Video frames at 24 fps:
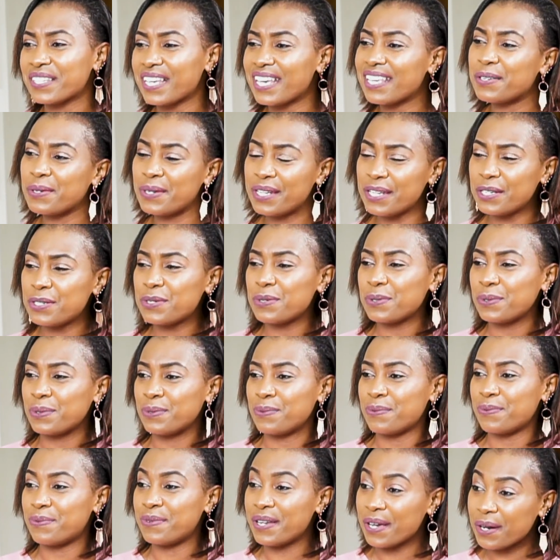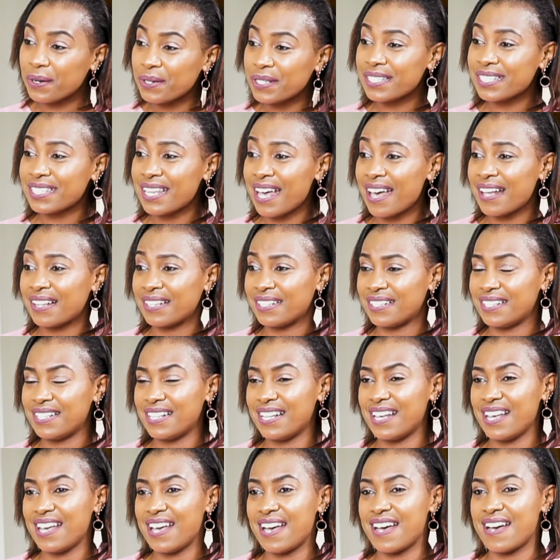You need to reconcile.
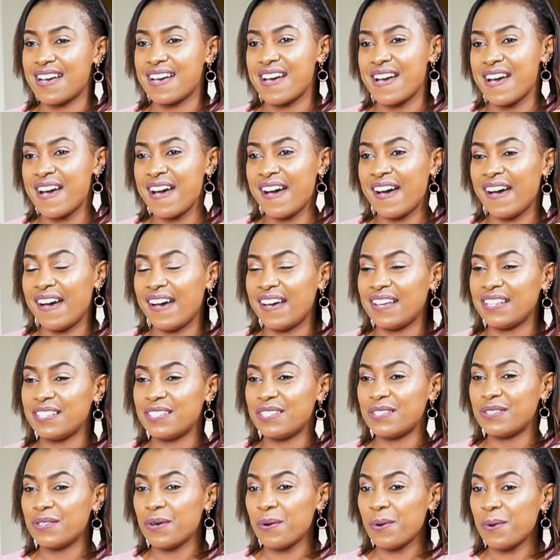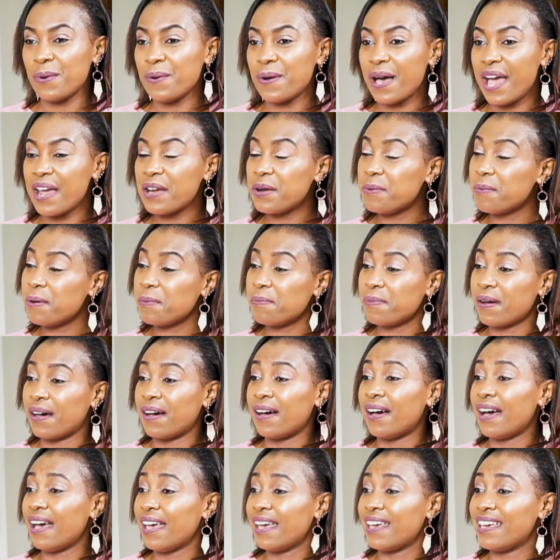So I remember
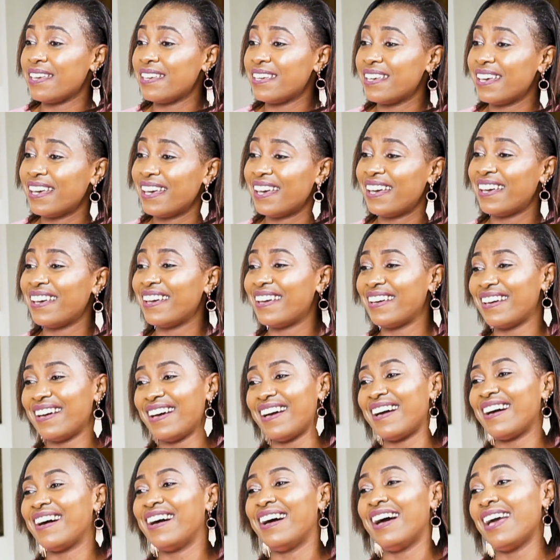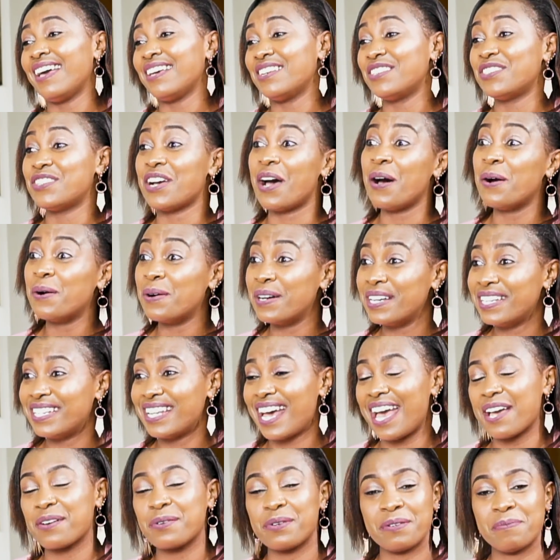I showered.
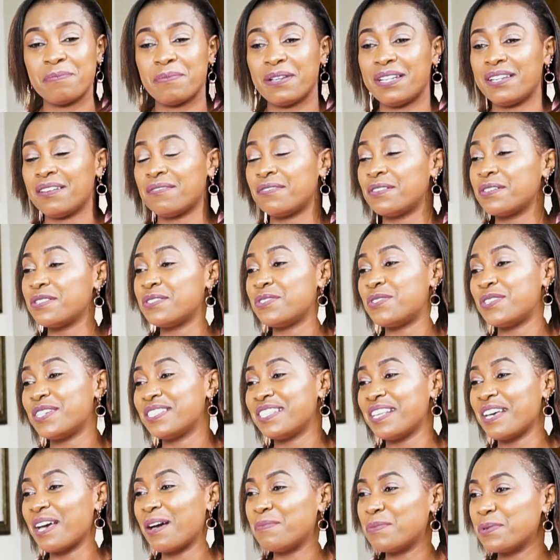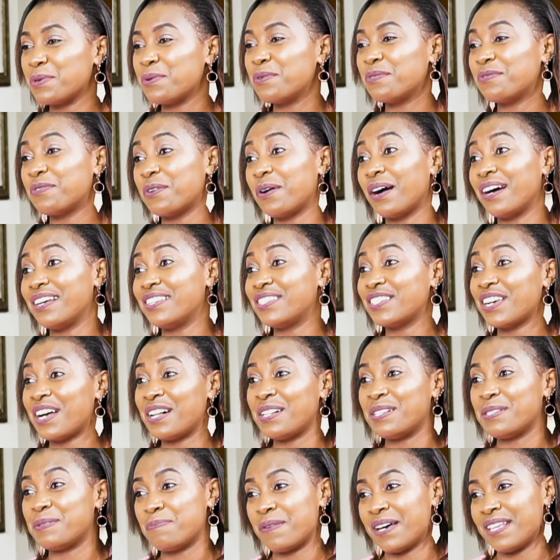I couldn't believe I was dressing up to go for her
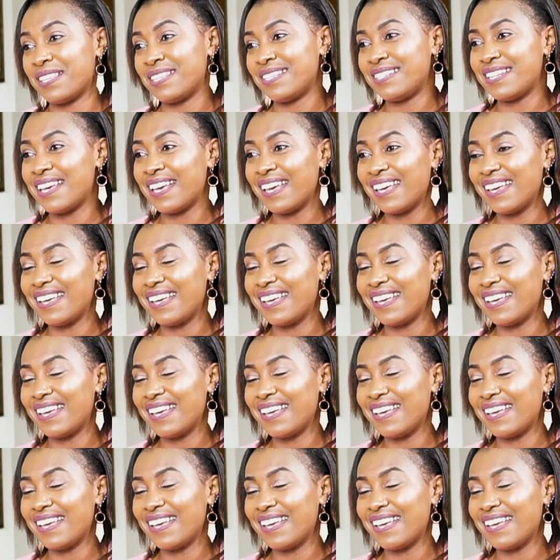child's birthday.